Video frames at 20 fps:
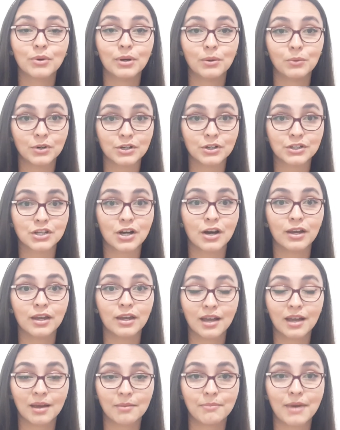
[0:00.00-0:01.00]
when we're
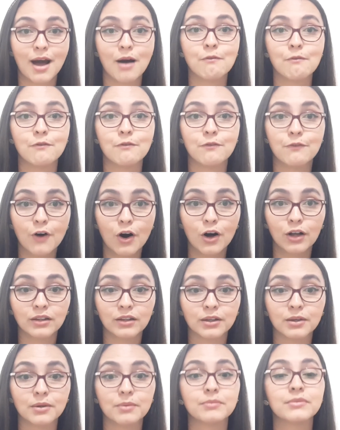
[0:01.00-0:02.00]
talking about
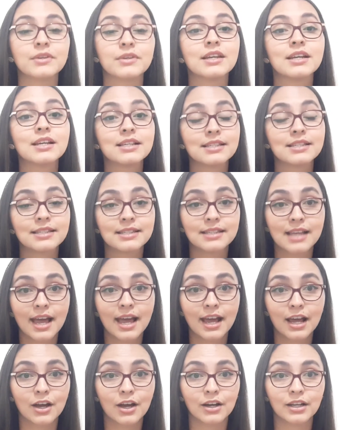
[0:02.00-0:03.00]
volume,
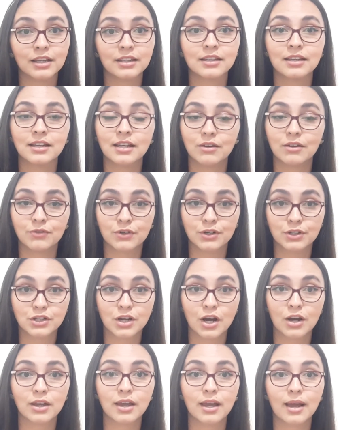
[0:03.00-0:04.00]
second if we're
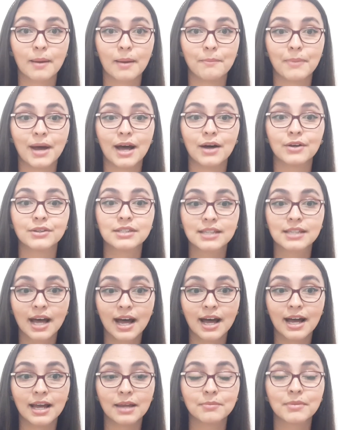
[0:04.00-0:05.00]
talking about
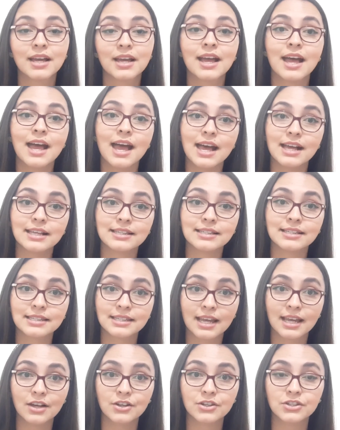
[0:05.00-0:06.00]
time, and
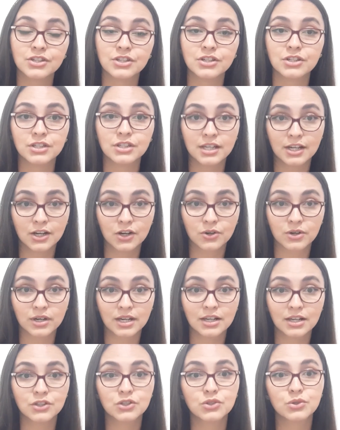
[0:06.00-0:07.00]
Celsius
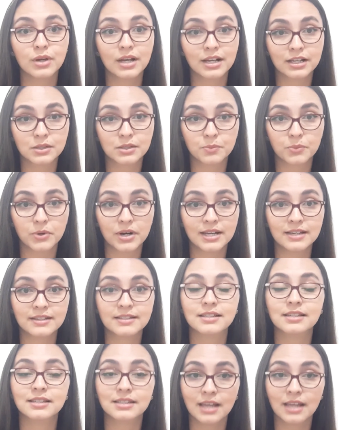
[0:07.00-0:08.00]
degree to
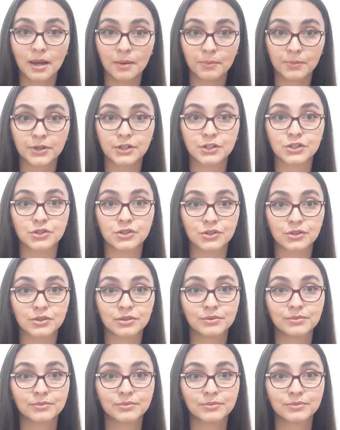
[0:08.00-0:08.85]
express temperature.